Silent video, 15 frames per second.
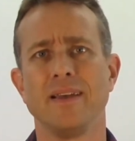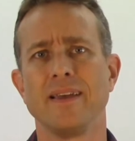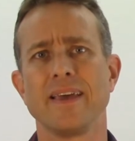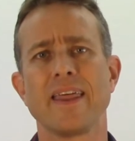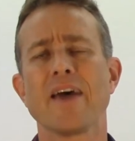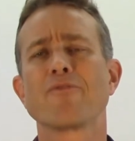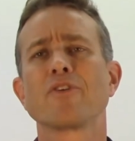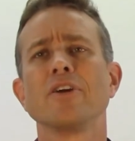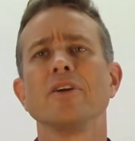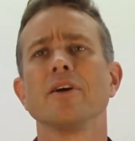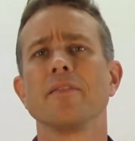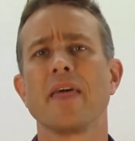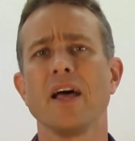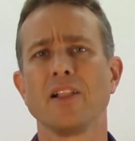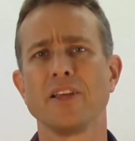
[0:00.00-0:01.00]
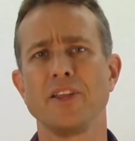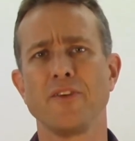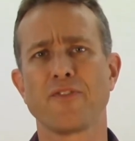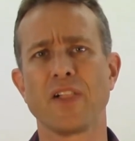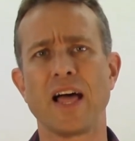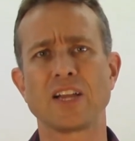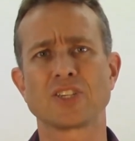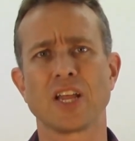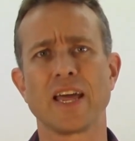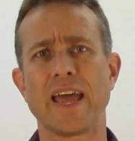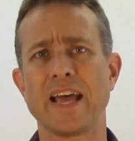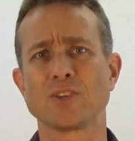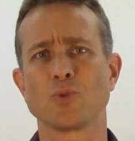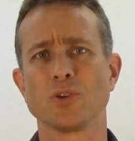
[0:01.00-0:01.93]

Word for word: And every LED flashlight has